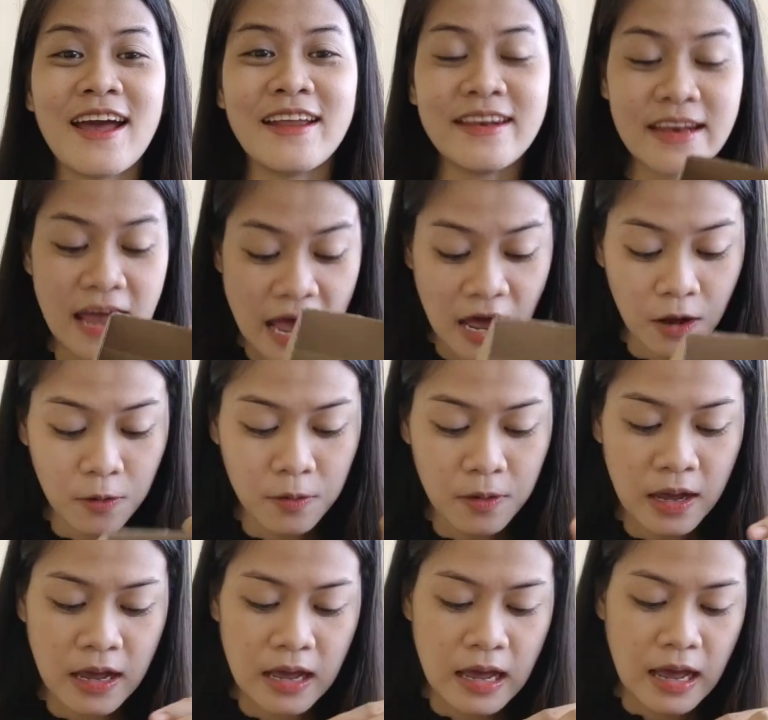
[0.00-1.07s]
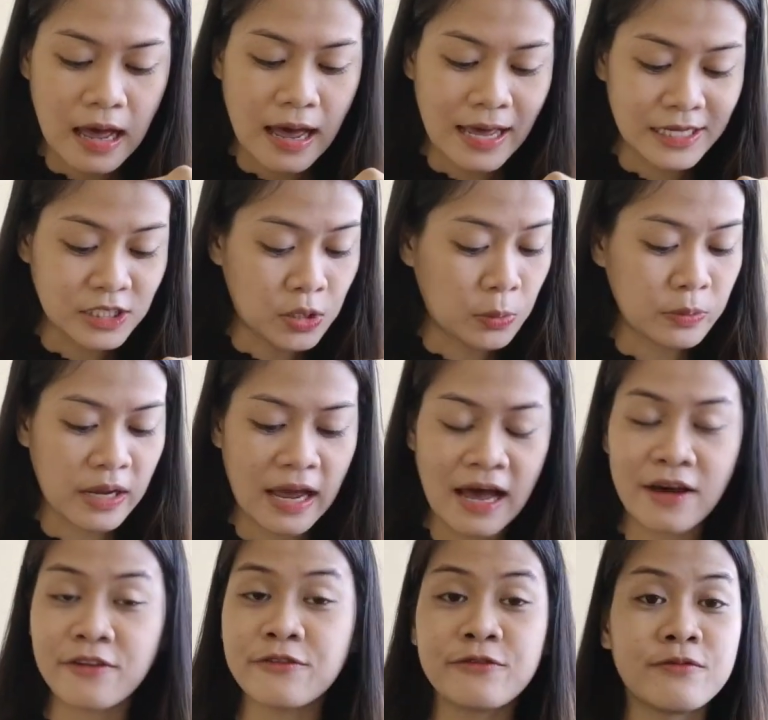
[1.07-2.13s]
Now I don't
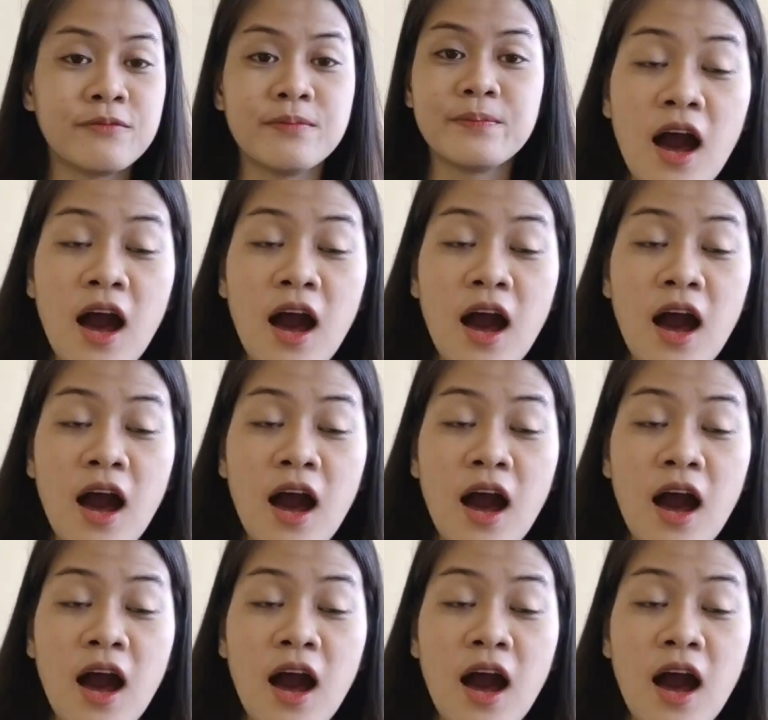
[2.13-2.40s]
have